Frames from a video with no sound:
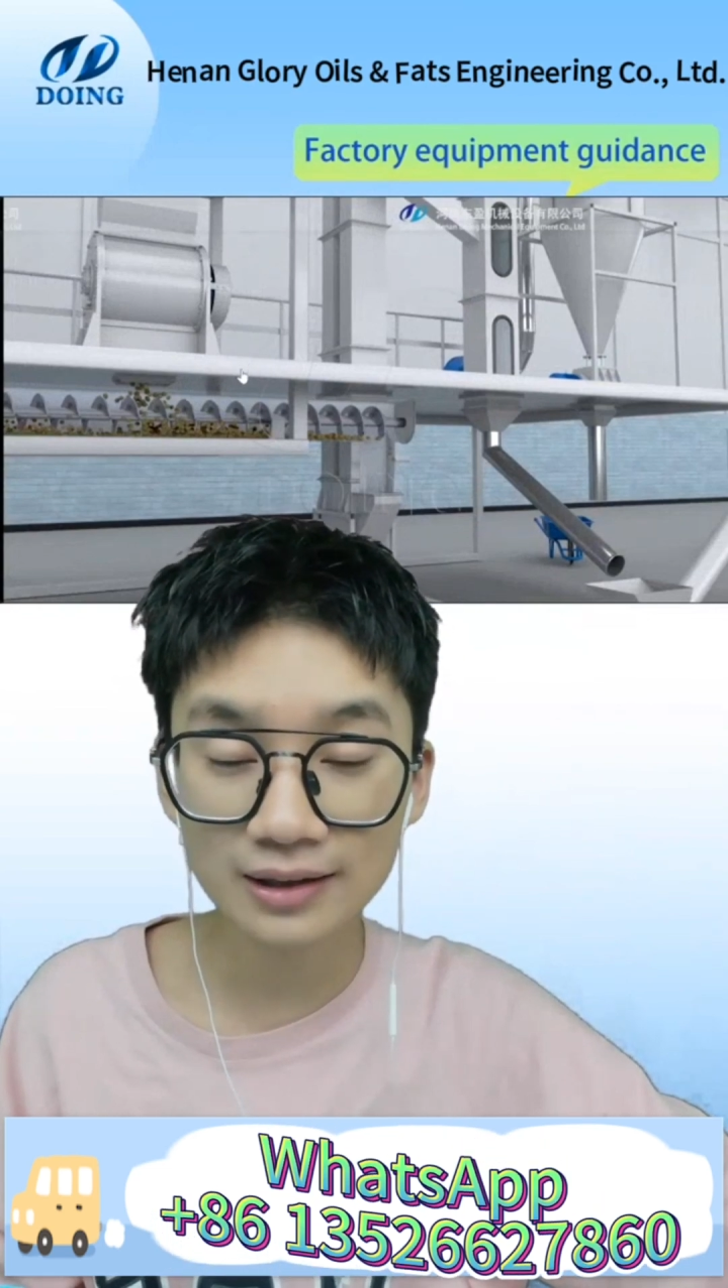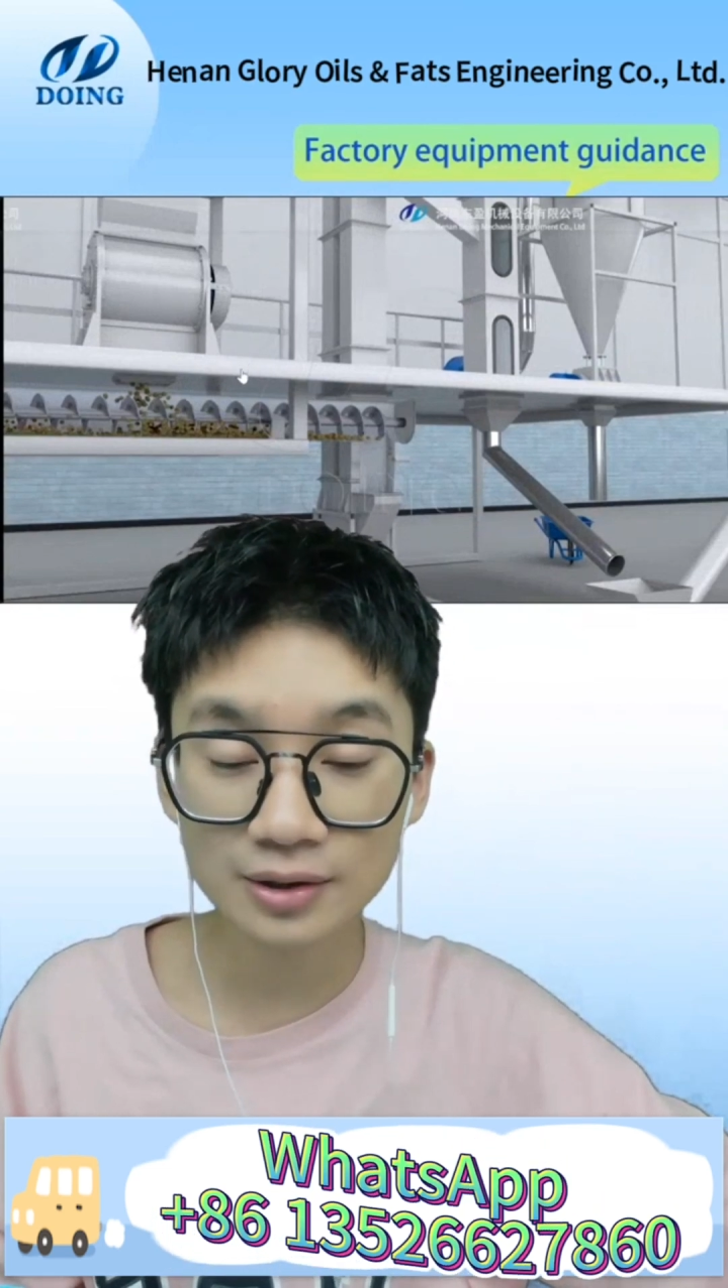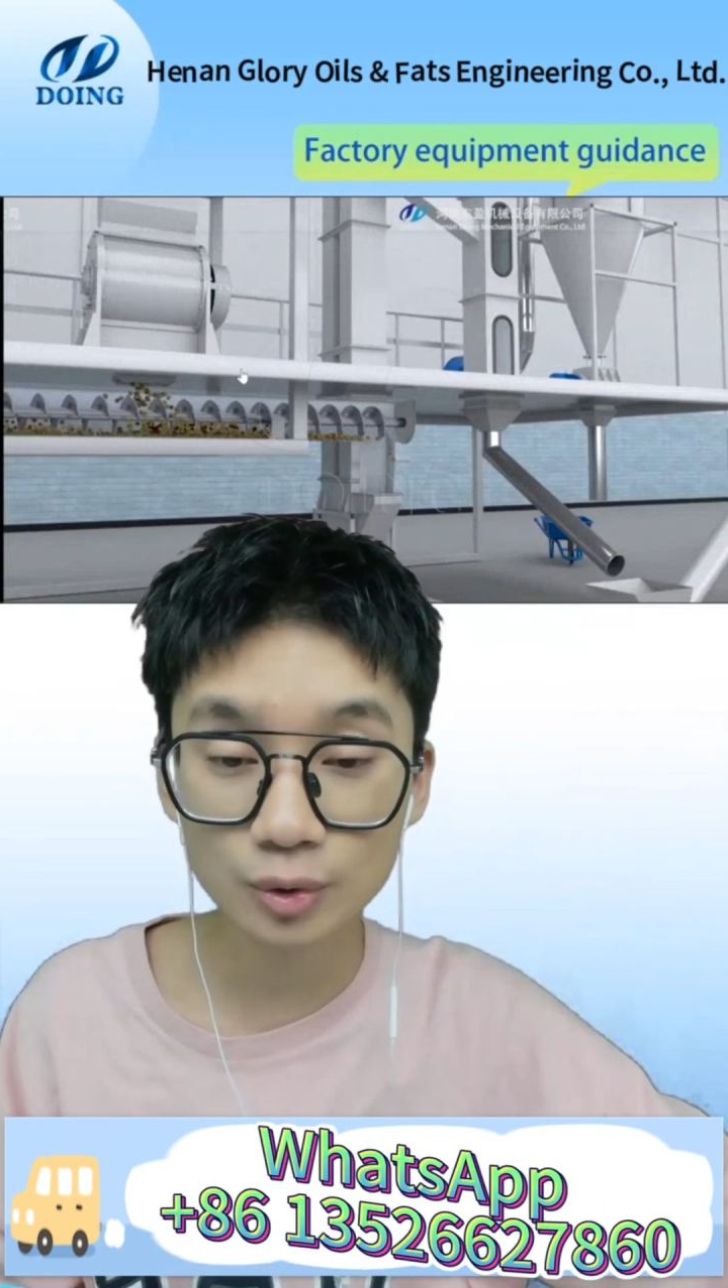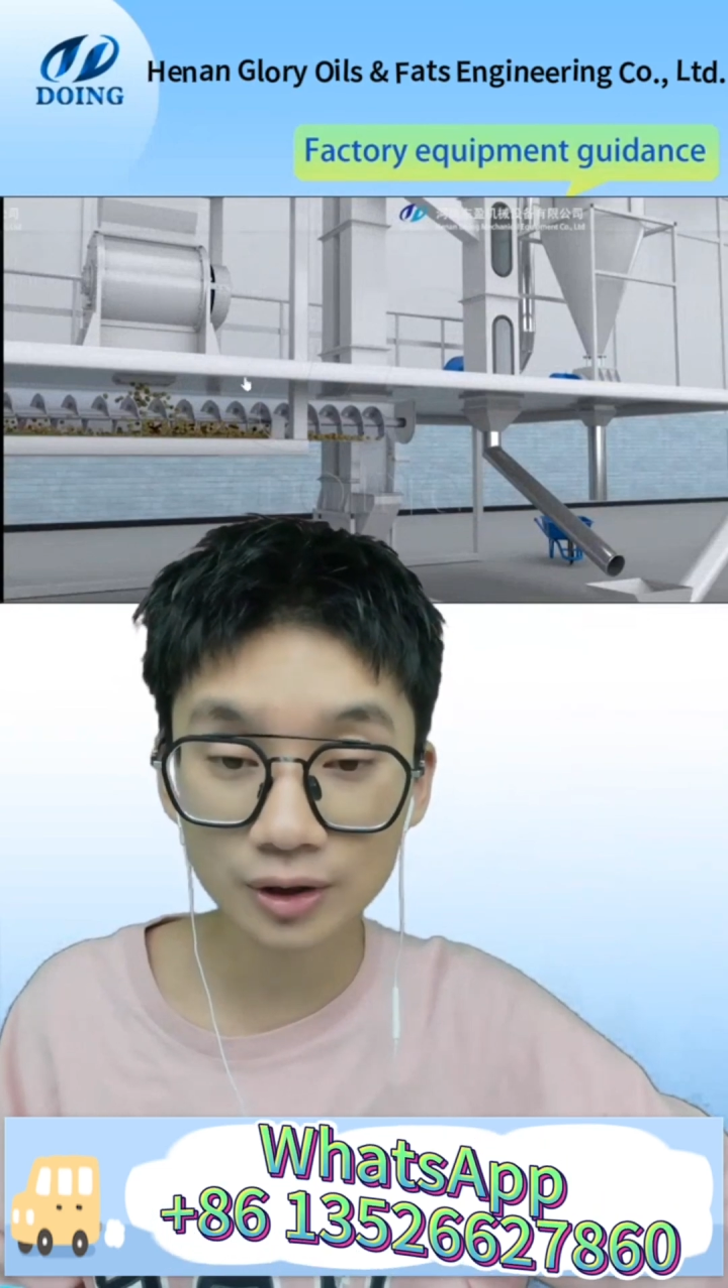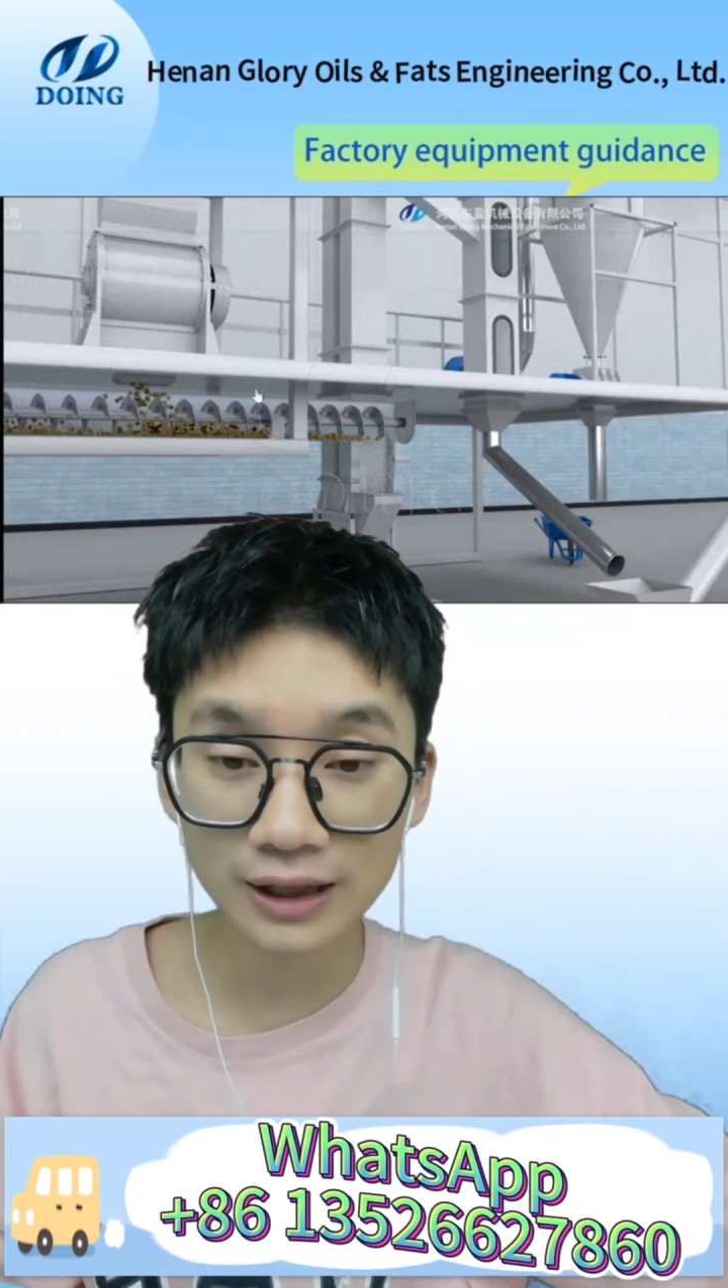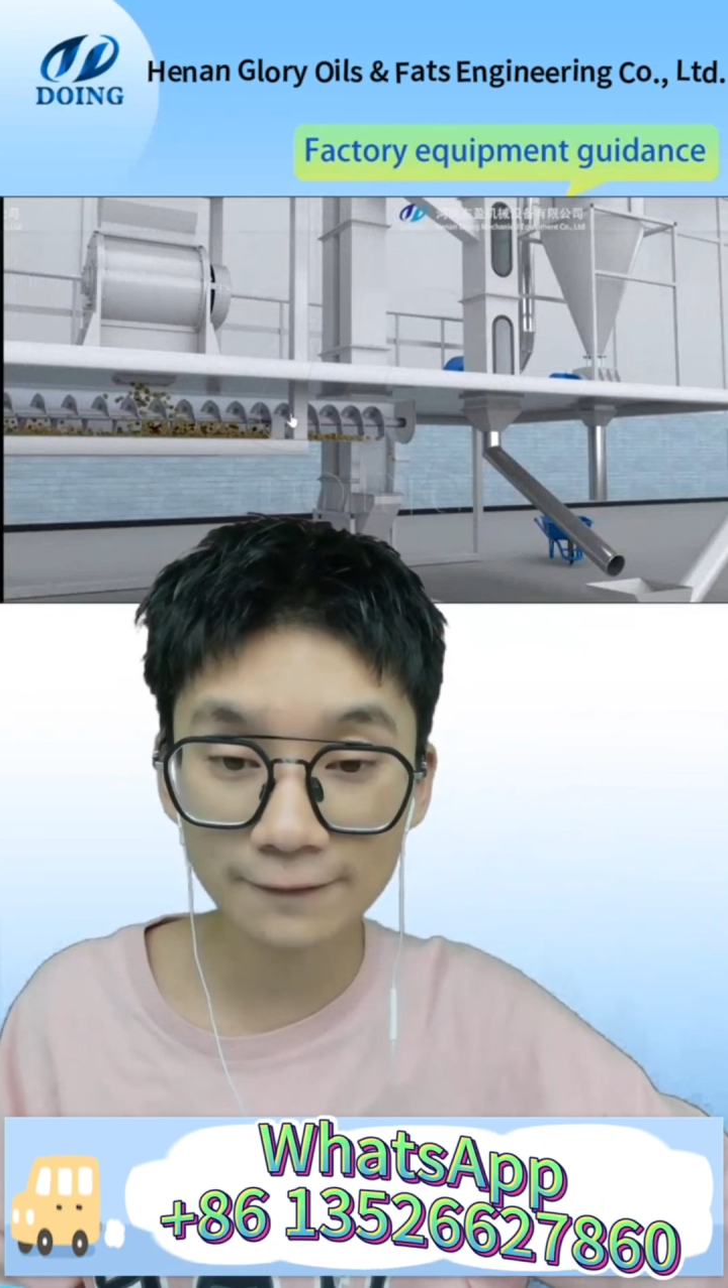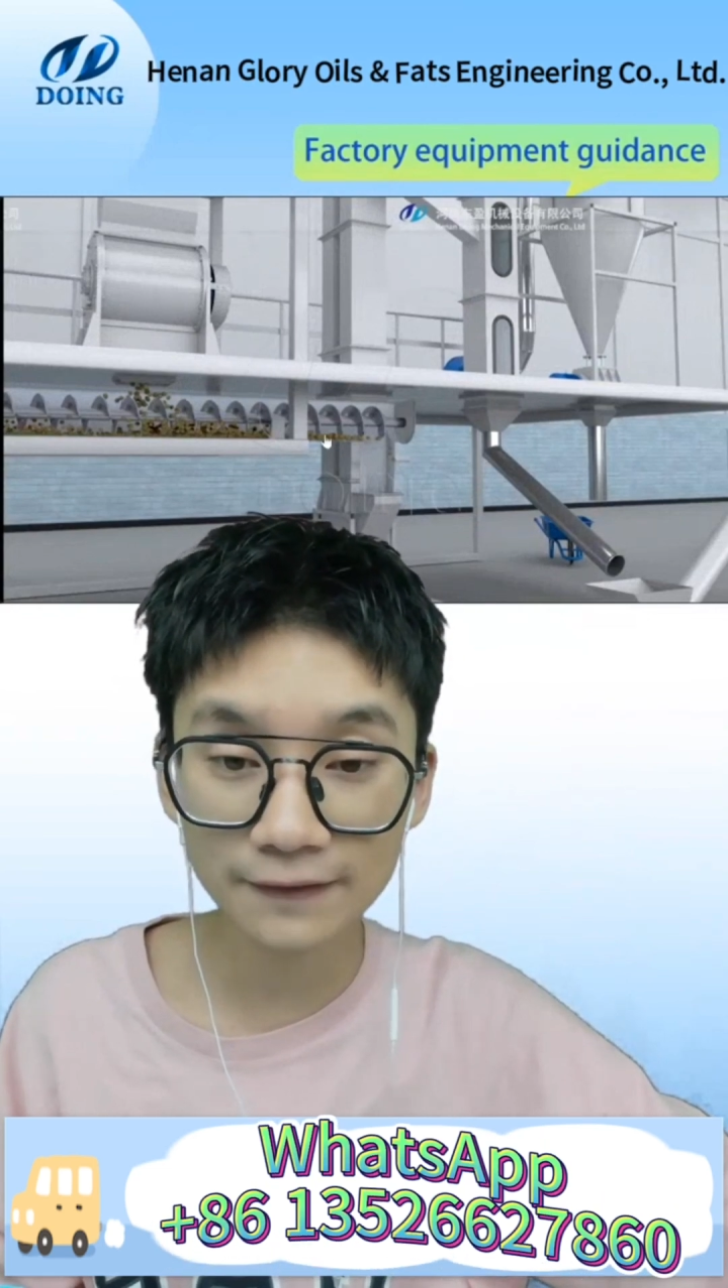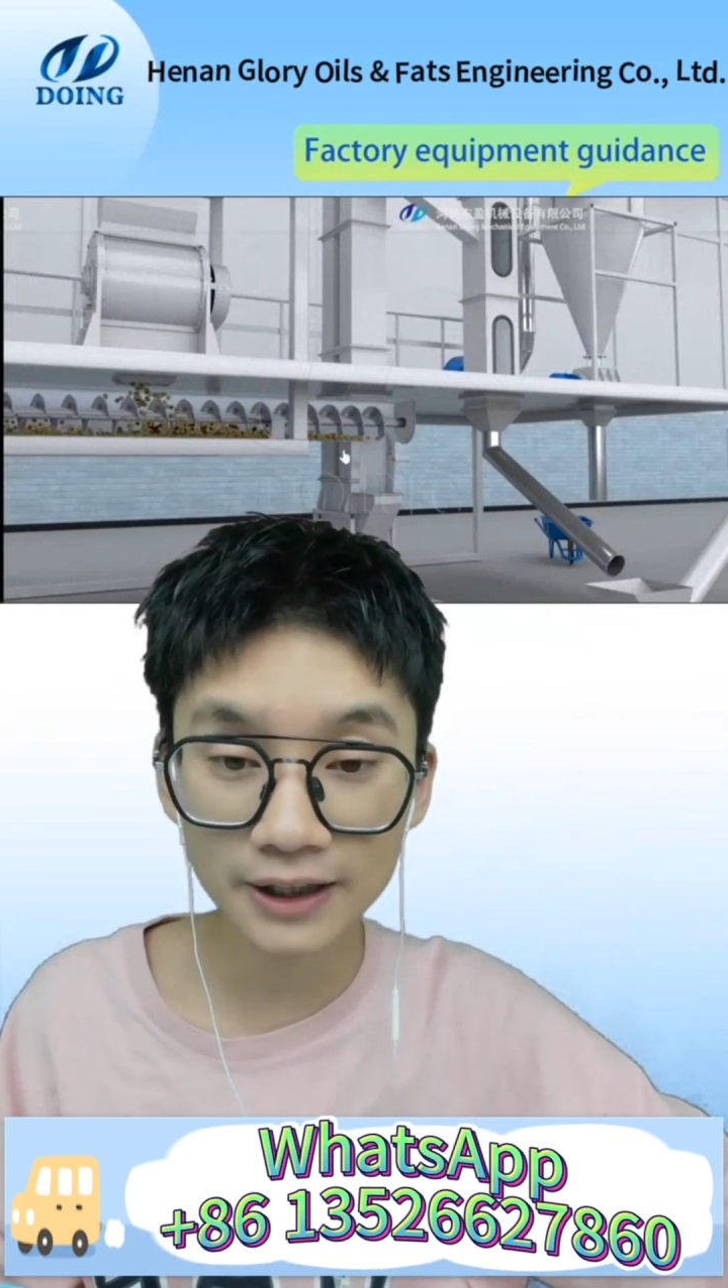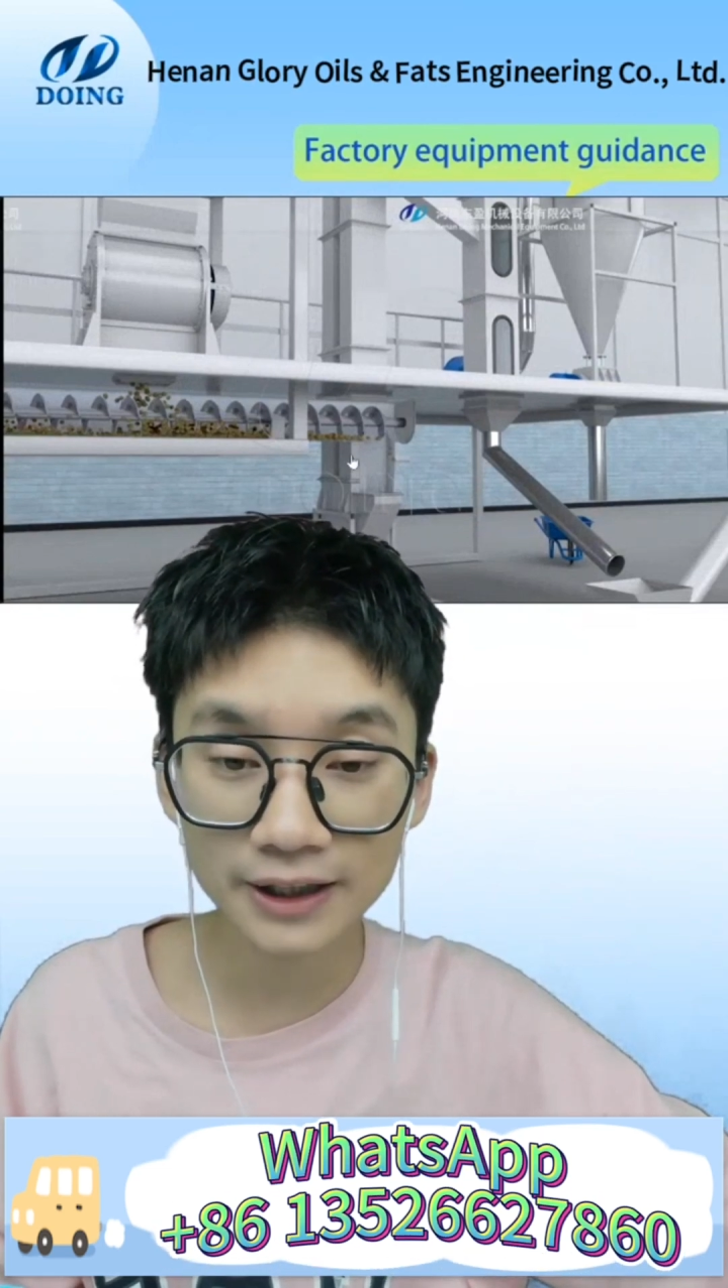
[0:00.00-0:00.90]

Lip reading: screw conveyor